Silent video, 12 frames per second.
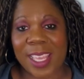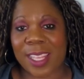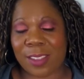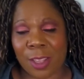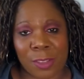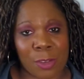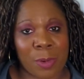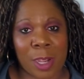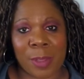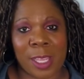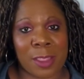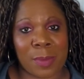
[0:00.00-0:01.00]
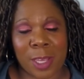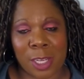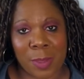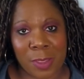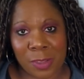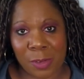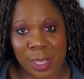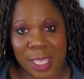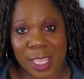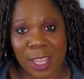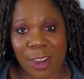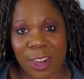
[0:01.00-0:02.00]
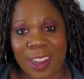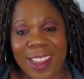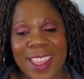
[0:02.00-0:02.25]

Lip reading: It's also probably on the bottom of the screen here.